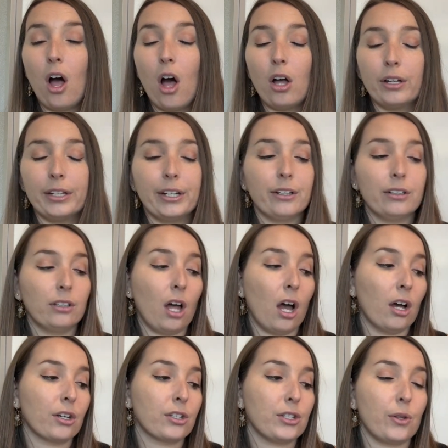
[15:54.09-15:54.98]
all year
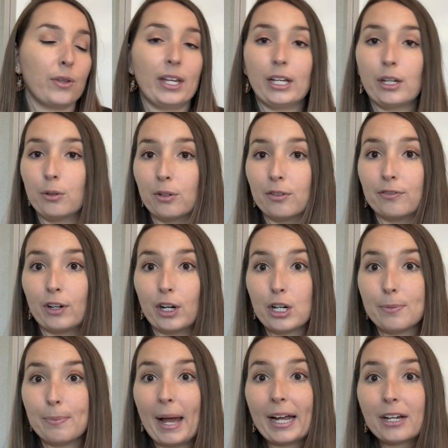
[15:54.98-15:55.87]
long so they can
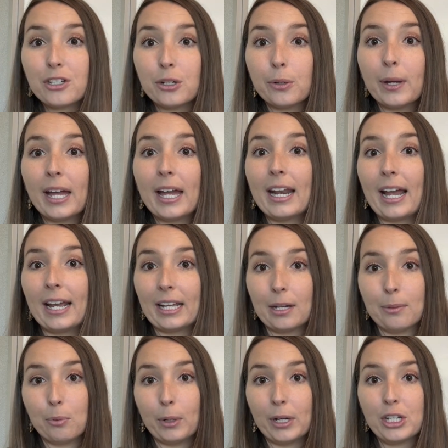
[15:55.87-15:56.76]
refer back to it and I
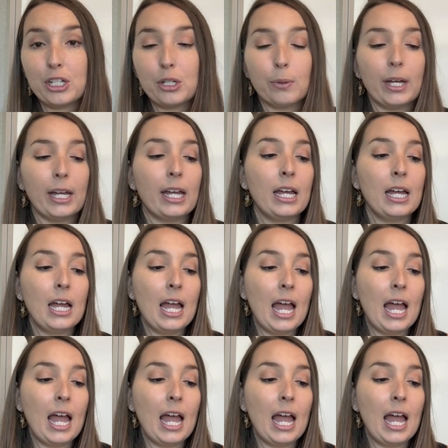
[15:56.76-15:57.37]
can point to it